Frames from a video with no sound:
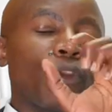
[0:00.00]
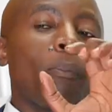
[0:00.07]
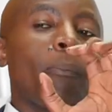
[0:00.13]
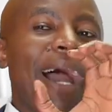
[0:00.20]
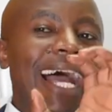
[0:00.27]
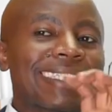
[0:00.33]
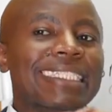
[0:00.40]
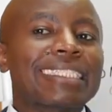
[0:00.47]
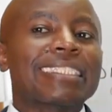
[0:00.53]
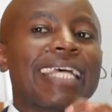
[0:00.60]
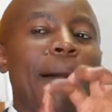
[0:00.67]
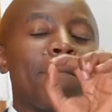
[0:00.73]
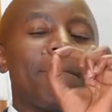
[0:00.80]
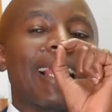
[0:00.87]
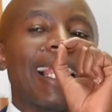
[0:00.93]
to pass
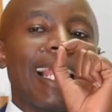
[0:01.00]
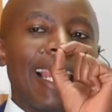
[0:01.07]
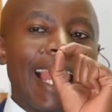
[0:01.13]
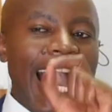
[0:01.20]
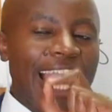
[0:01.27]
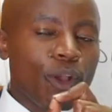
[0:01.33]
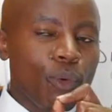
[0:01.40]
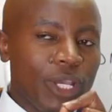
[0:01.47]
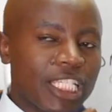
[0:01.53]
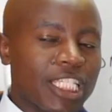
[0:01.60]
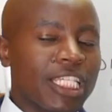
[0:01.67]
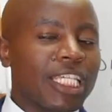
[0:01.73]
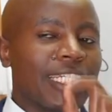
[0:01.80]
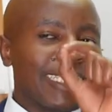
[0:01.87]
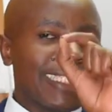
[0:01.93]
some
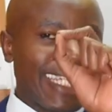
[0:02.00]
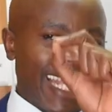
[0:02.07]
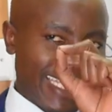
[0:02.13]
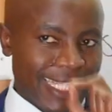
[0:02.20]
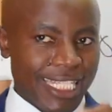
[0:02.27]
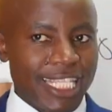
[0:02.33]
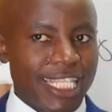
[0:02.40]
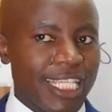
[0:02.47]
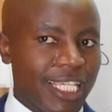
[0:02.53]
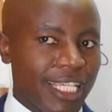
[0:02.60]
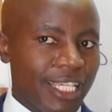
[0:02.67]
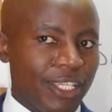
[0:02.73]
language tests.